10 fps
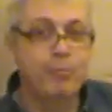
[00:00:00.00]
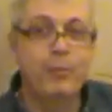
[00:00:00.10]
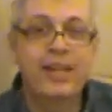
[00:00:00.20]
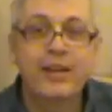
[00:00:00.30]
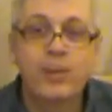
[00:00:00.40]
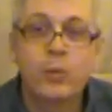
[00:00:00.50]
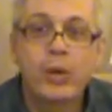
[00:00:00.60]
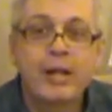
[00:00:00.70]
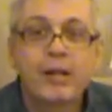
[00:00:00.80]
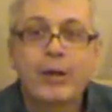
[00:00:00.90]
being
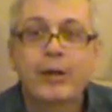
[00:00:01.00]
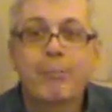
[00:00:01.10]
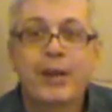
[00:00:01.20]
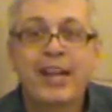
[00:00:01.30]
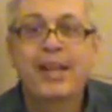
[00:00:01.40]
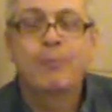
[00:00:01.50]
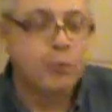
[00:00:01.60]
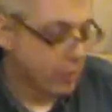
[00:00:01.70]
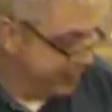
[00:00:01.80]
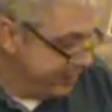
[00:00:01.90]
aware and paying
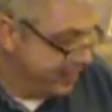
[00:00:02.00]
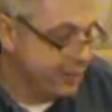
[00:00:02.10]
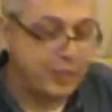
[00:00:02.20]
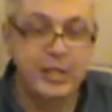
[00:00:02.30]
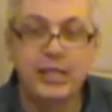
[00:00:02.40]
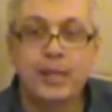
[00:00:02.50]
more attention